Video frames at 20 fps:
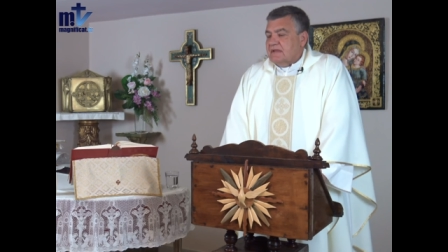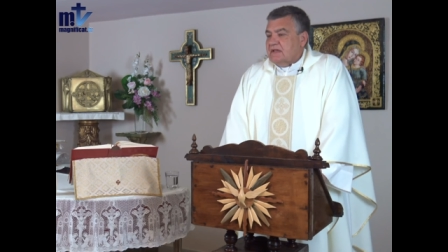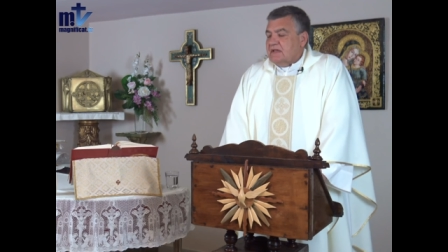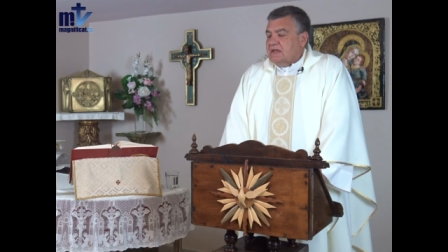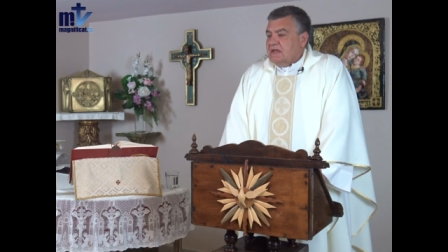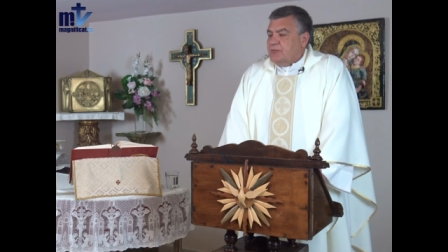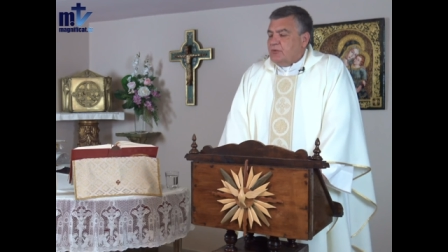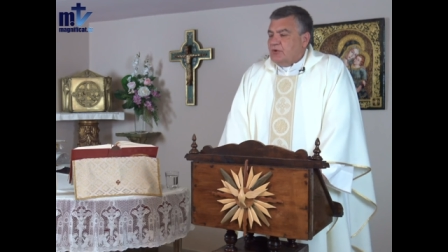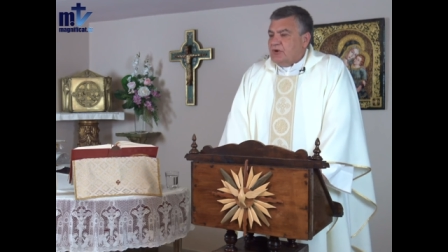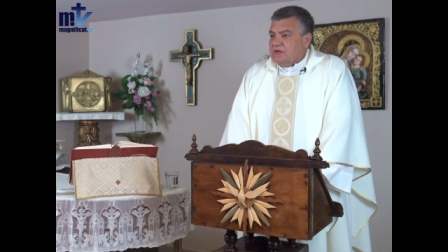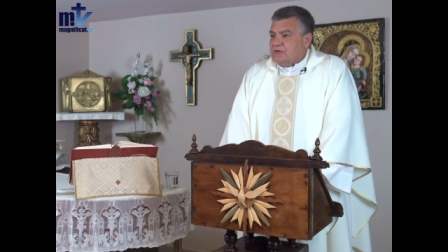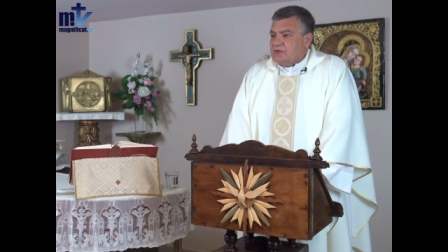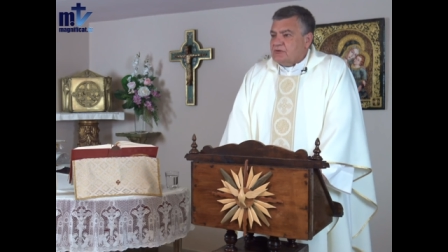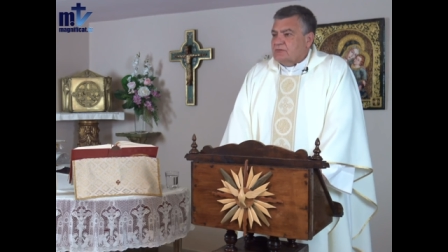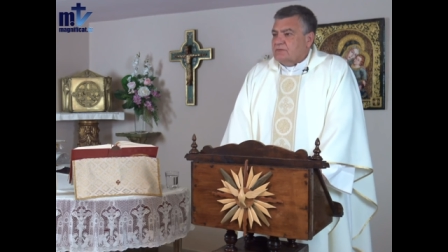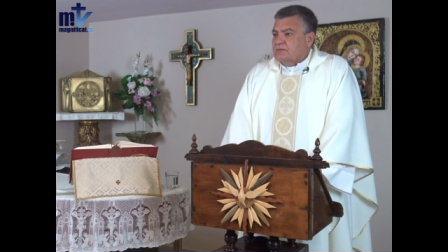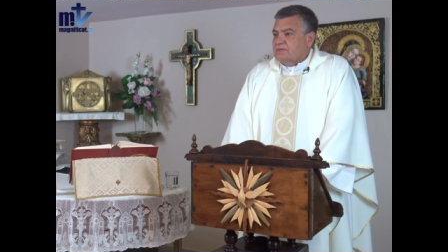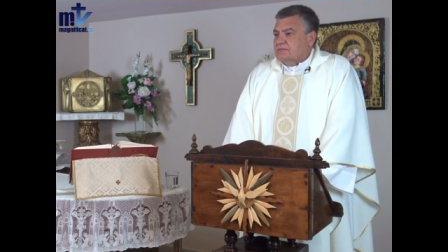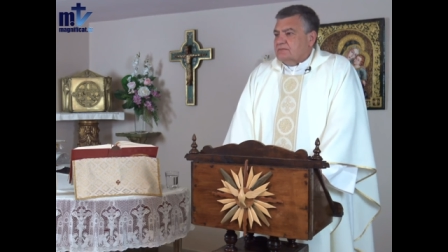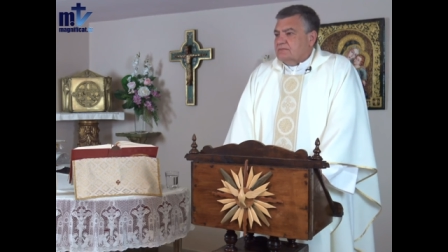And that is
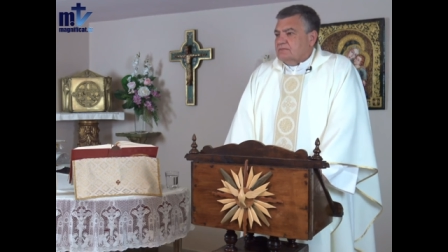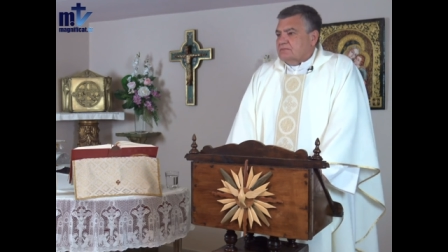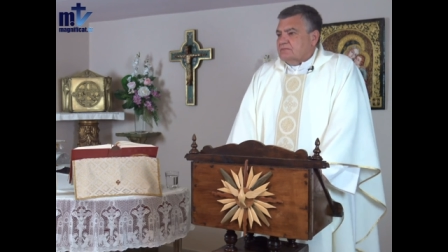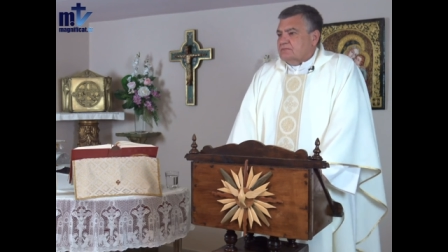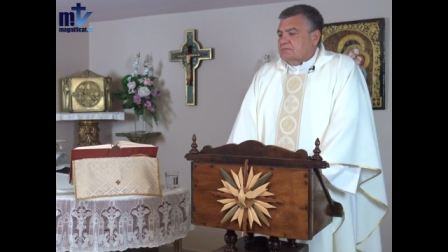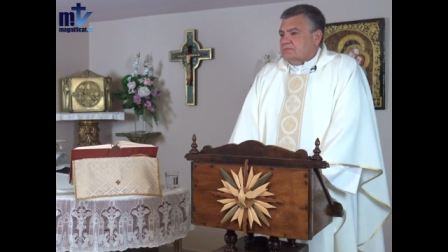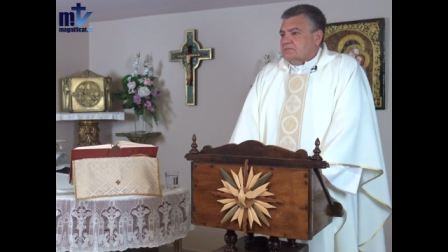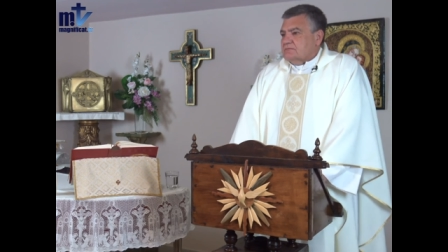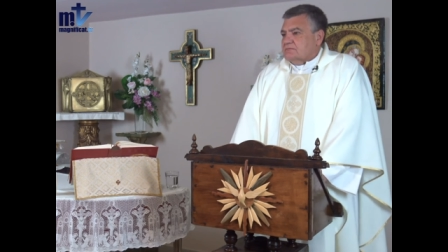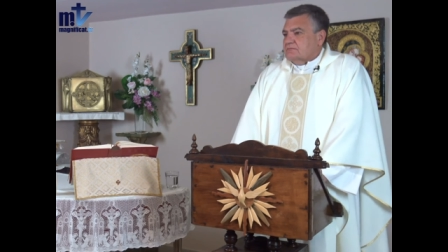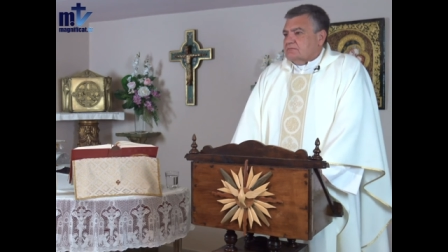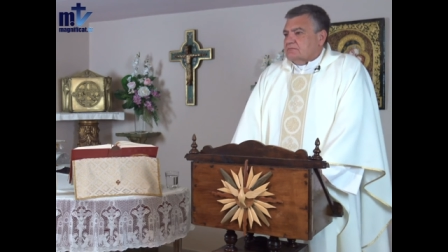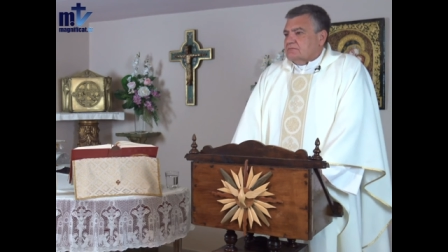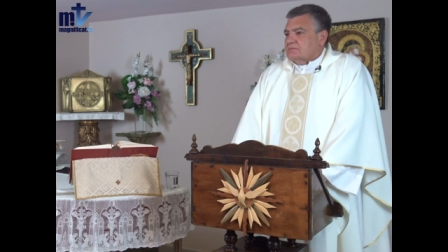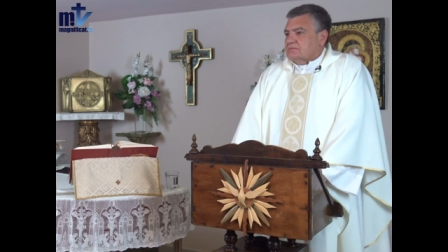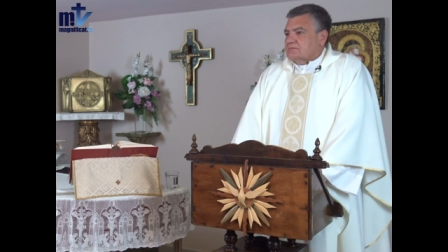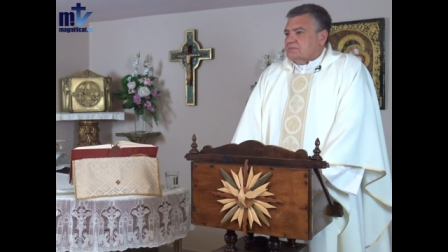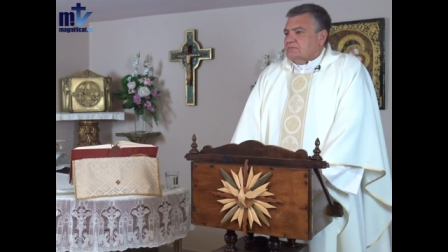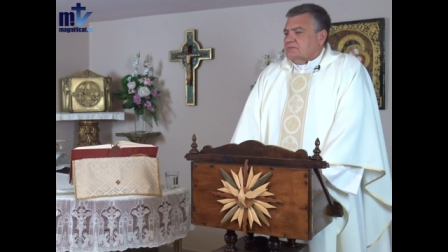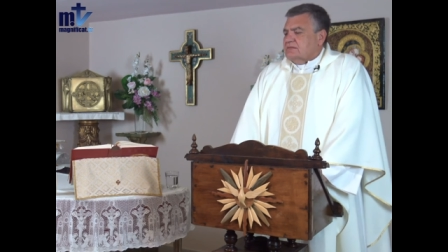why
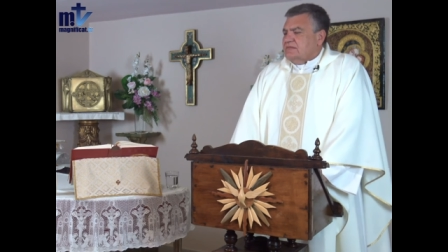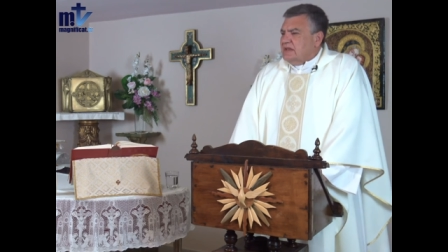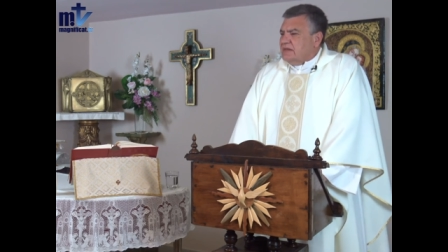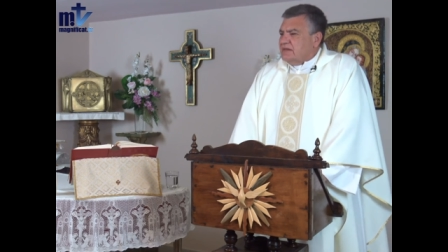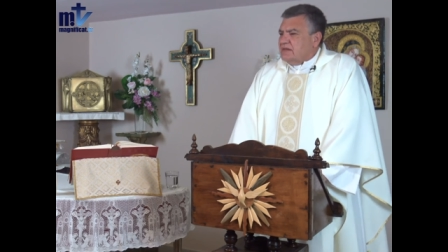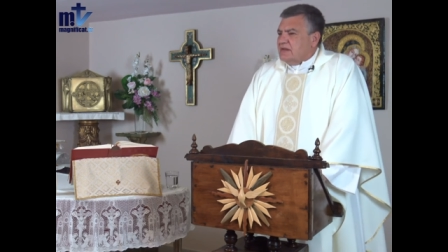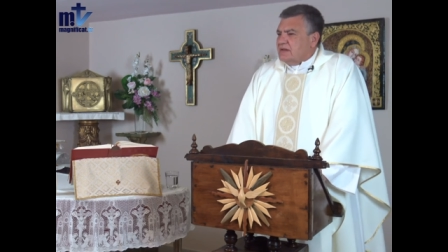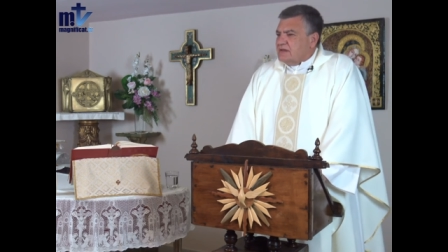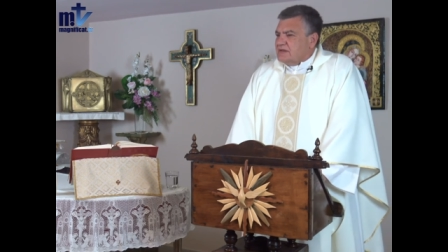she says